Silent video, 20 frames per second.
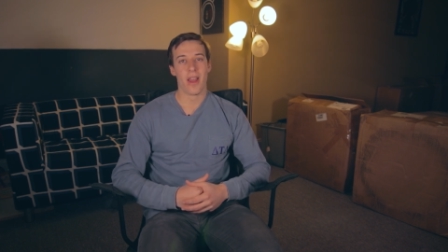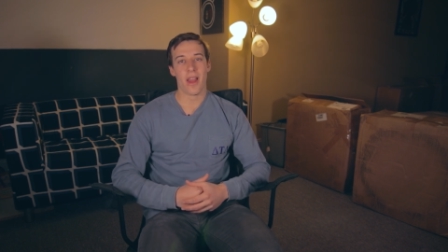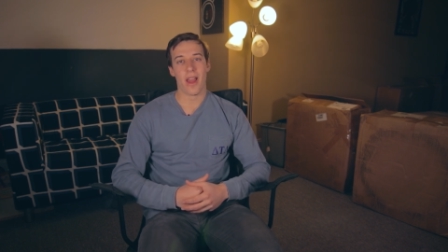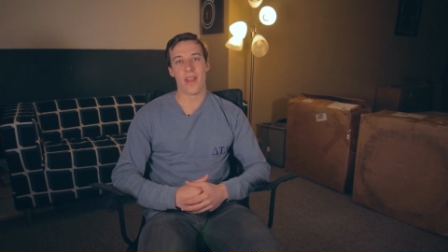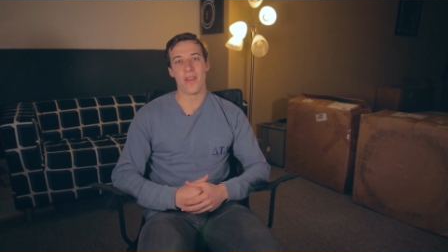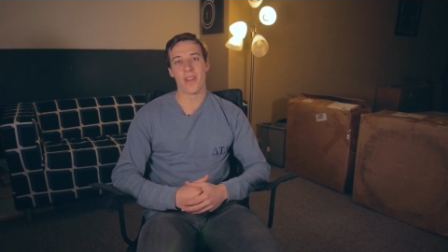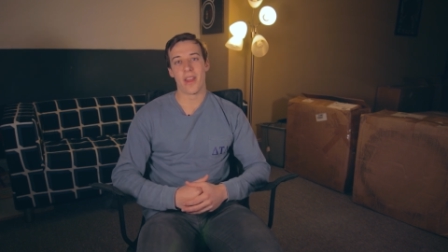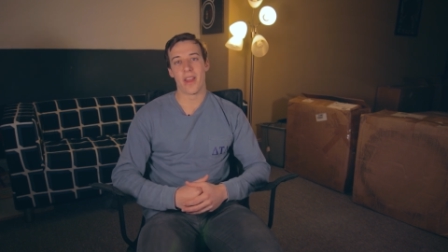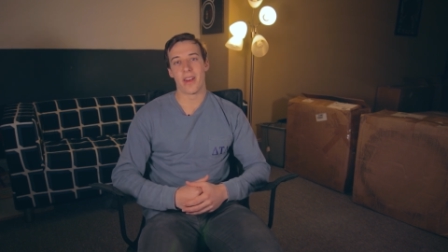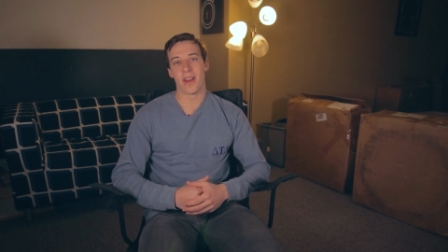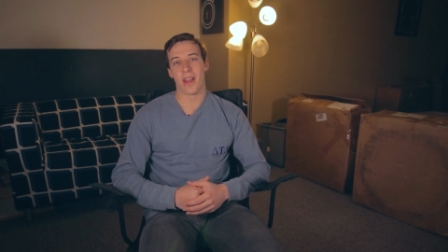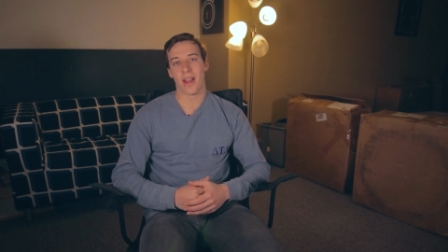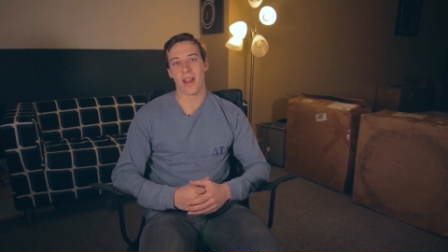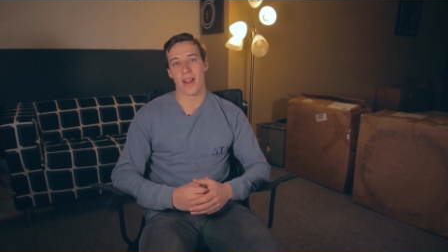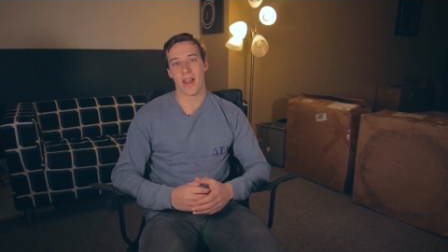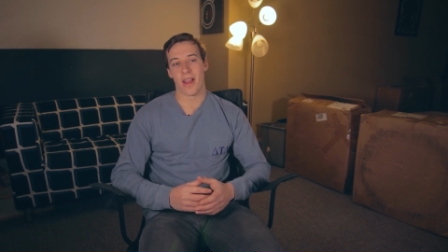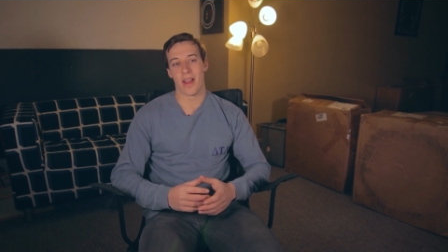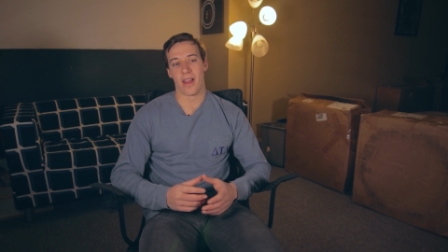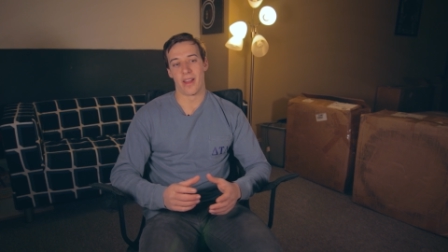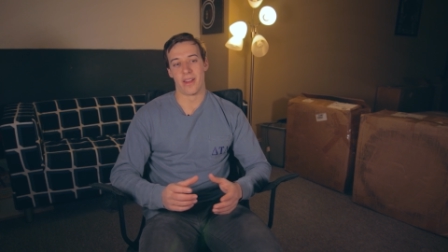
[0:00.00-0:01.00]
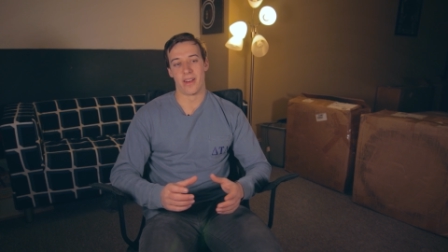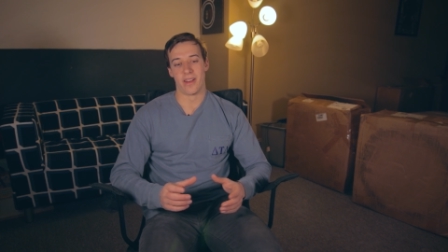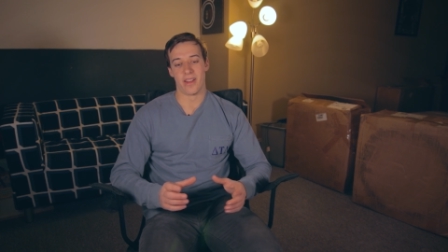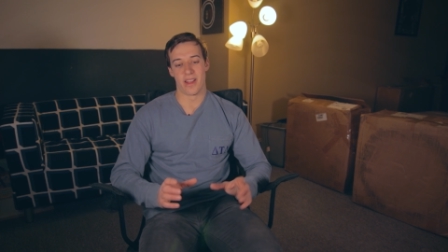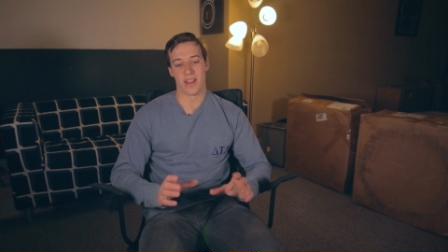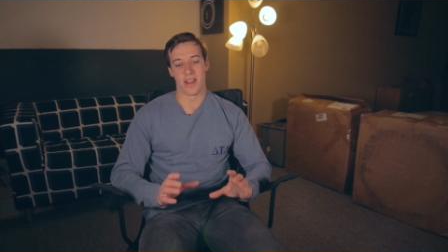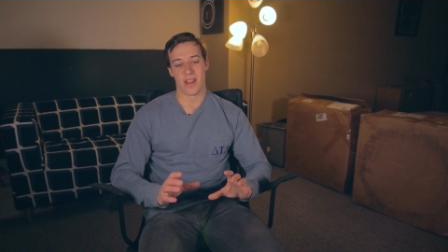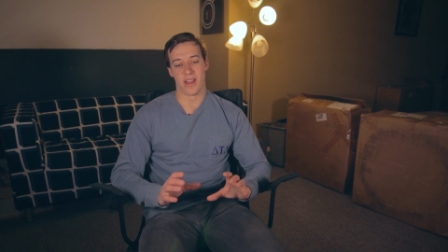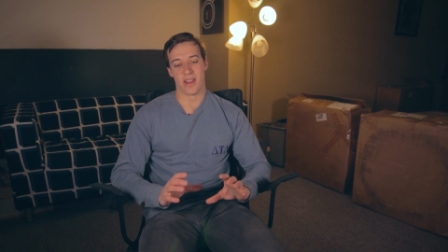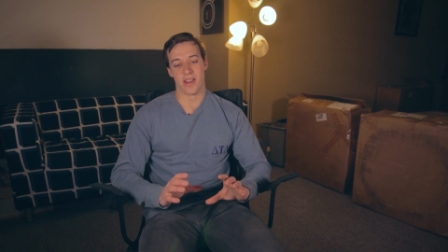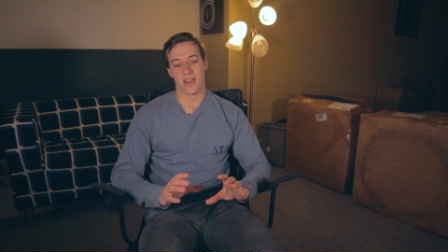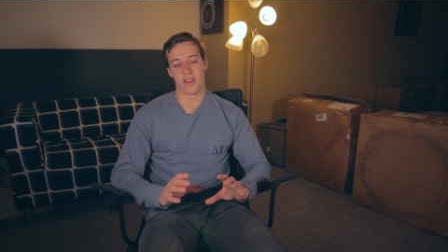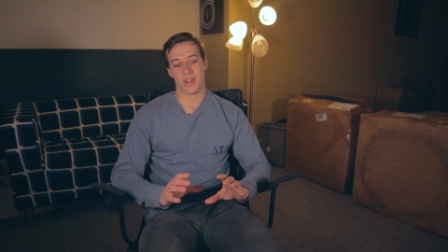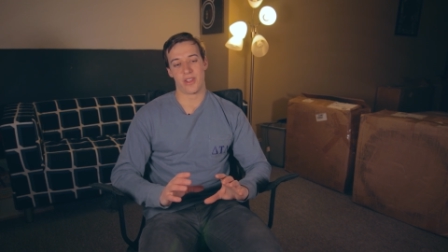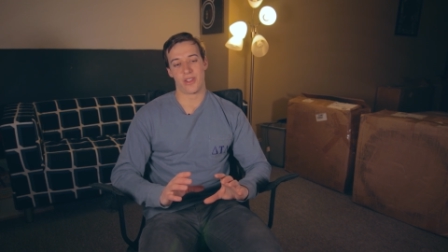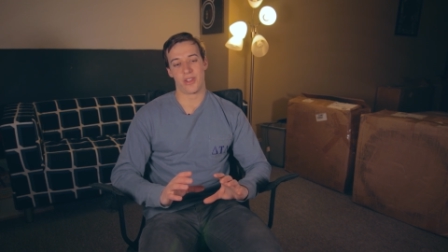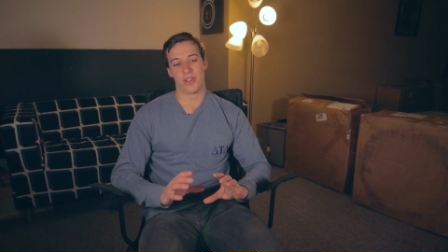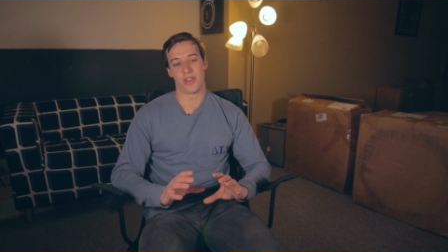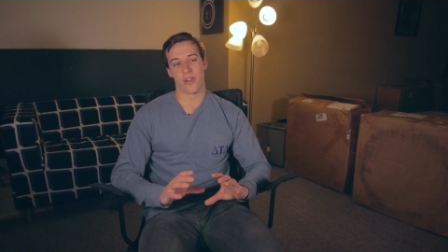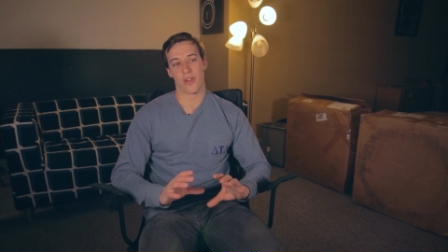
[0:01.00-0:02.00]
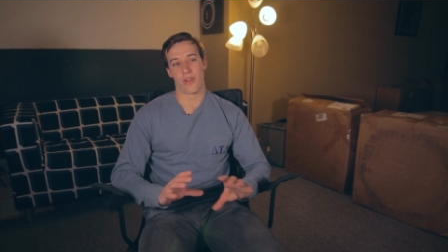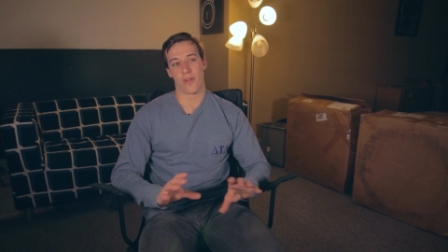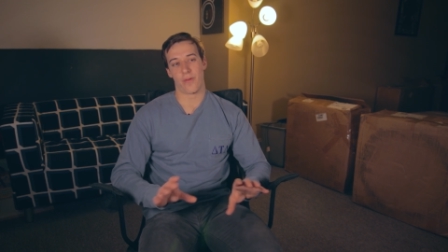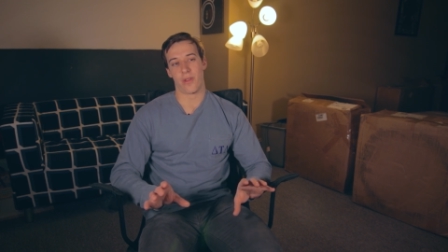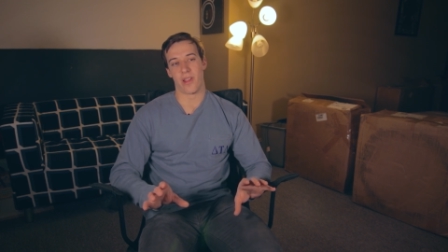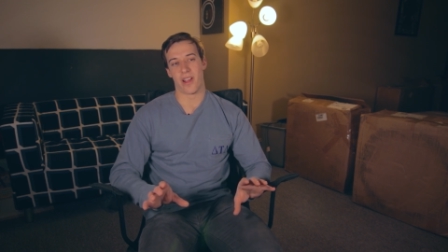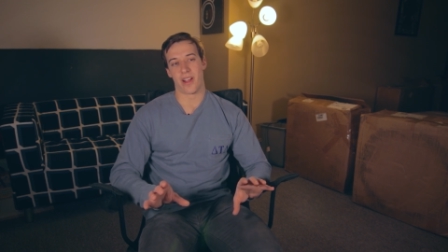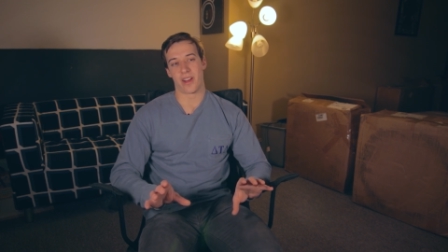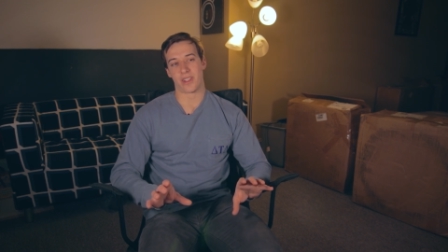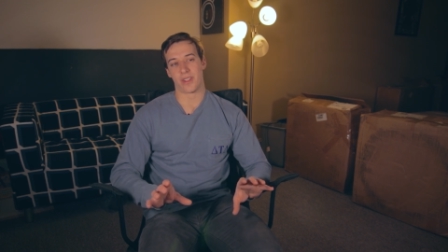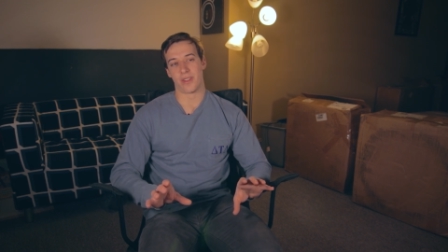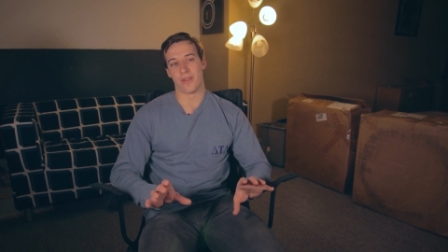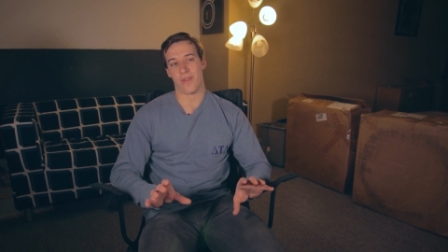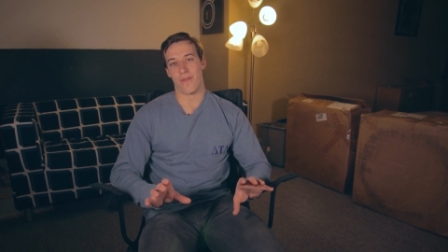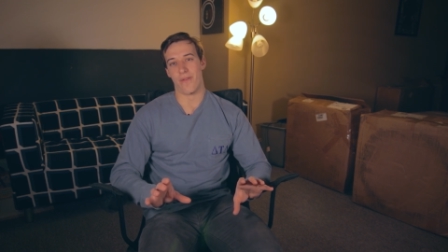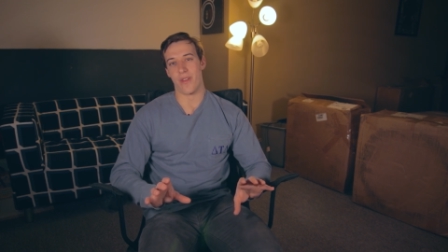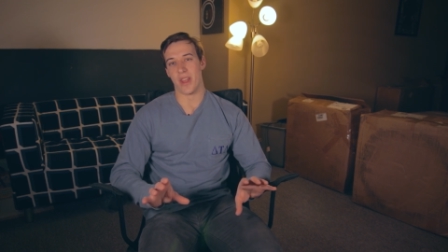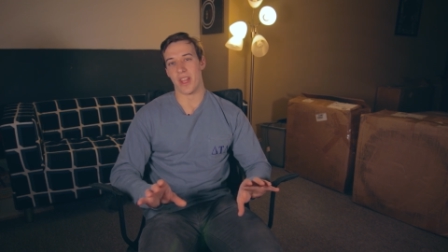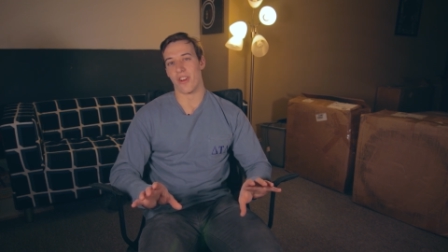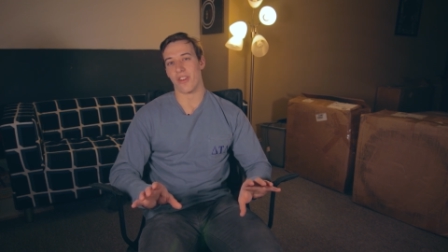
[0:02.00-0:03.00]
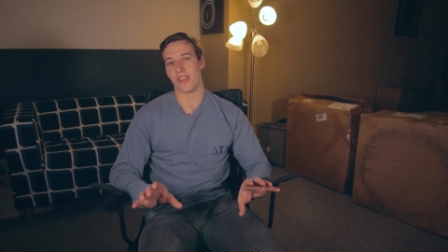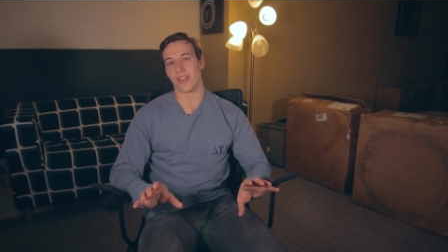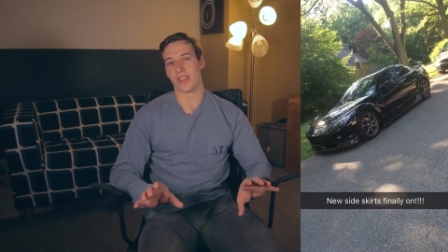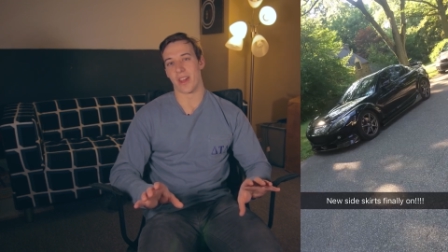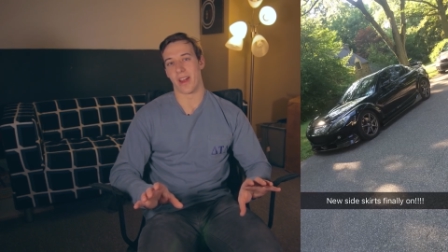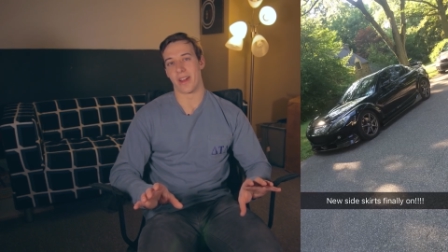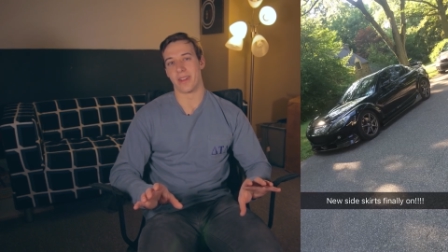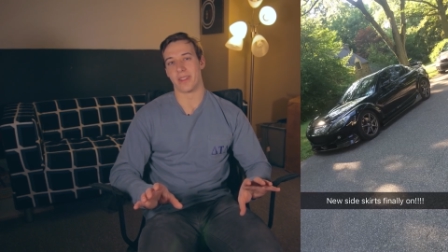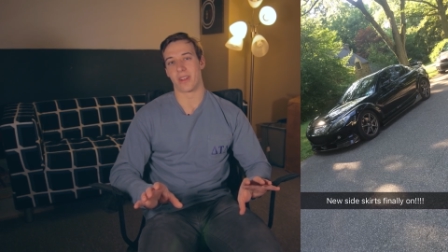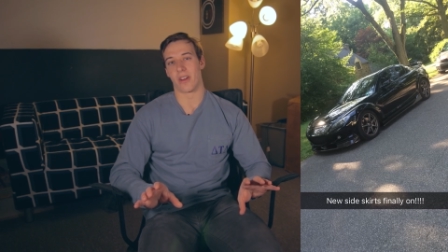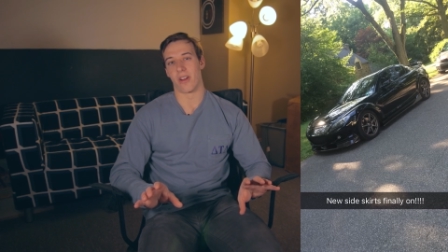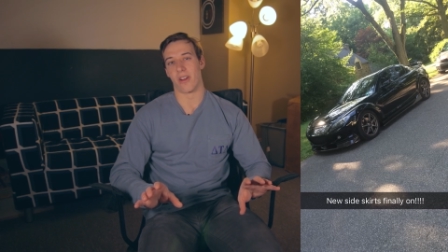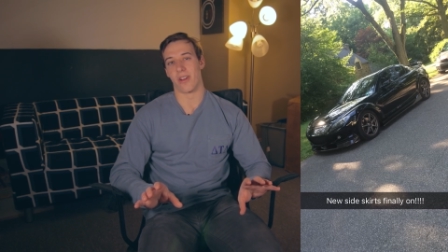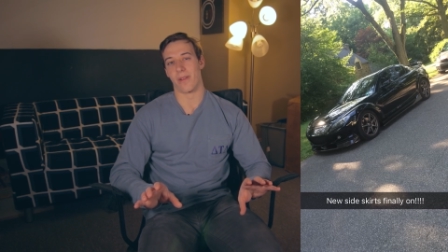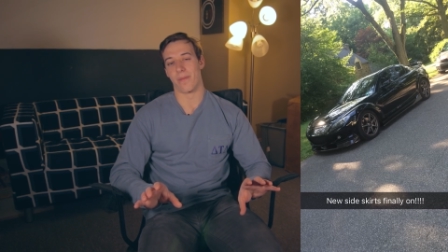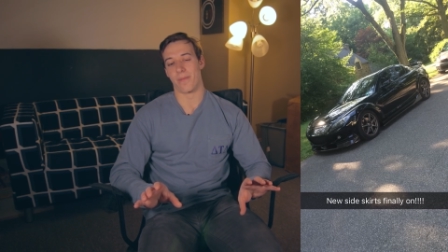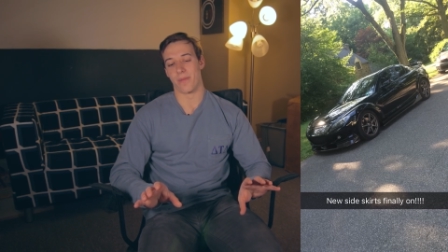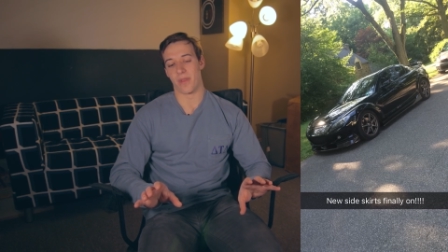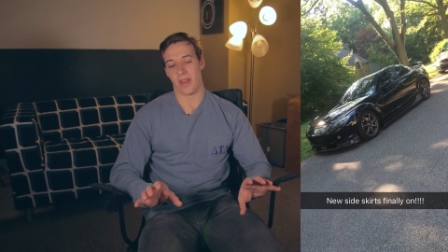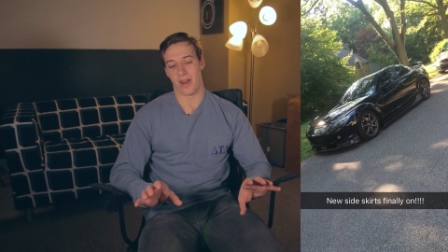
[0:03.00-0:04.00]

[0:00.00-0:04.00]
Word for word: And then I had a Duraflex Vader side skirt,